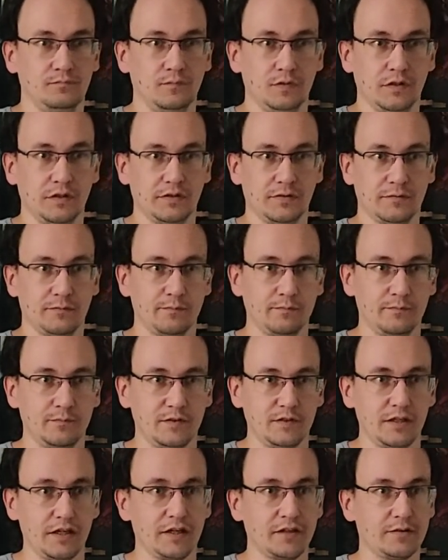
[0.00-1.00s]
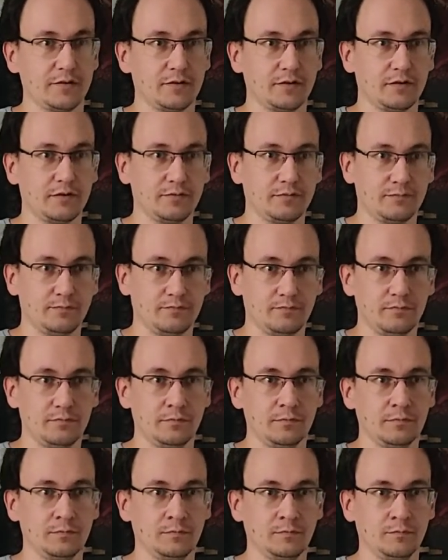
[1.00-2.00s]
just see it
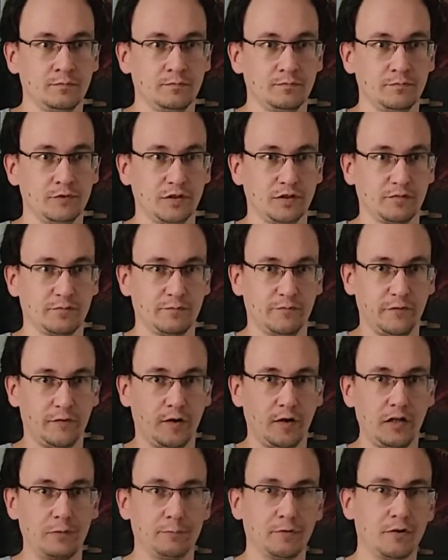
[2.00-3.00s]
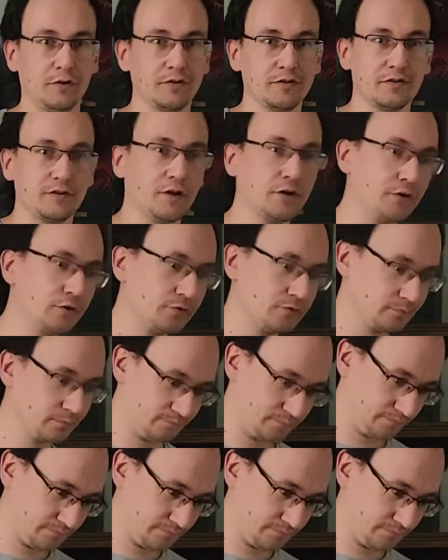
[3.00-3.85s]
just fall apart, no.